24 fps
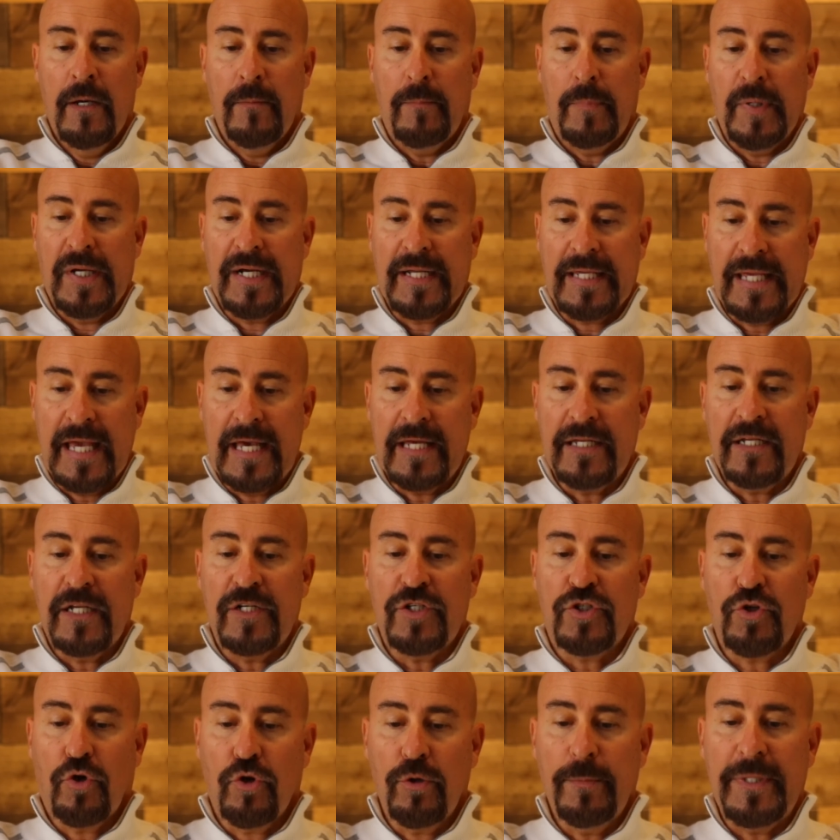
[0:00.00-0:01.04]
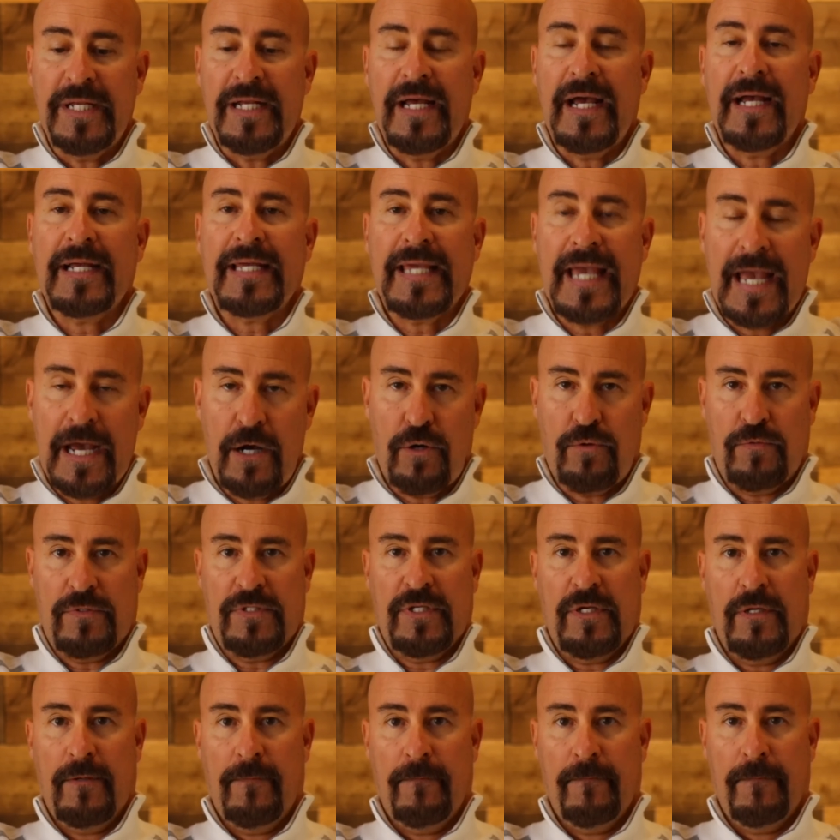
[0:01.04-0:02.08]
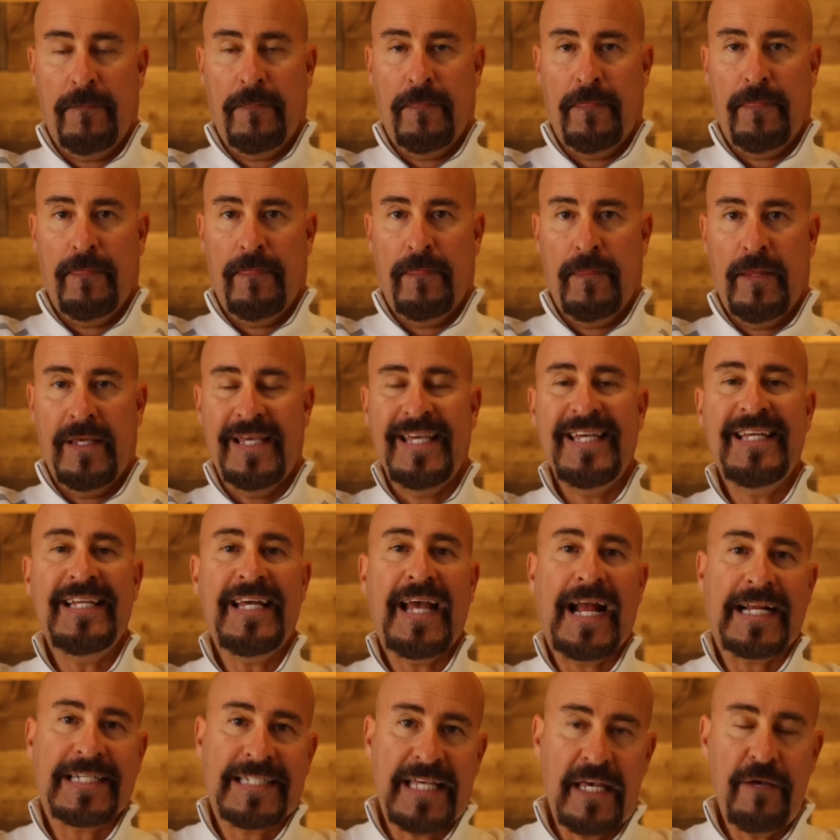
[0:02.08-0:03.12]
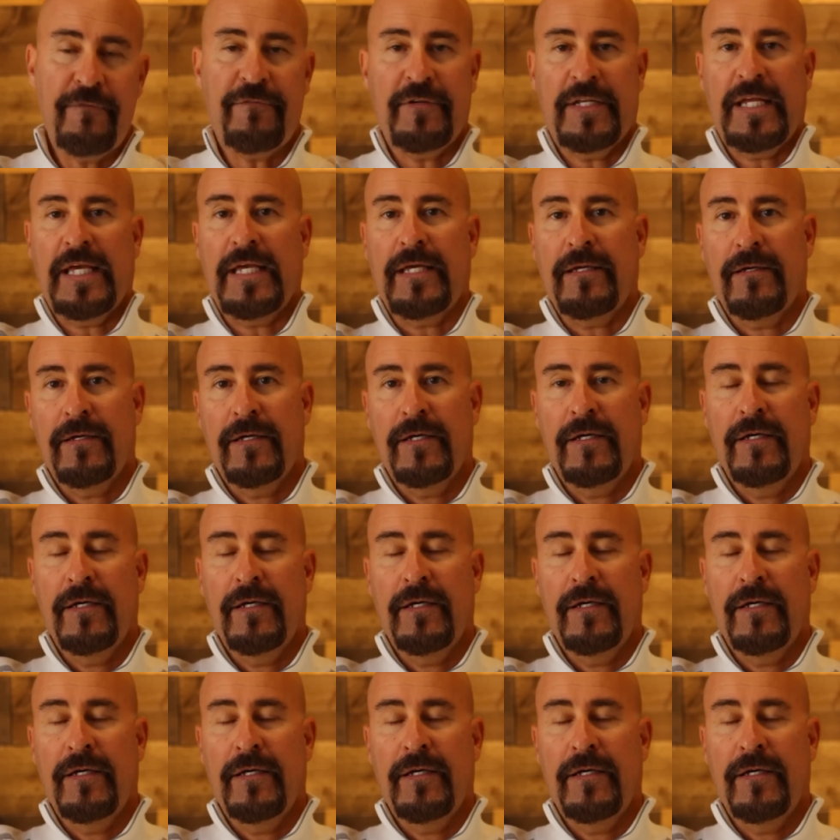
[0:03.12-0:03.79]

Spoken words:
But again, dormant account, inactivity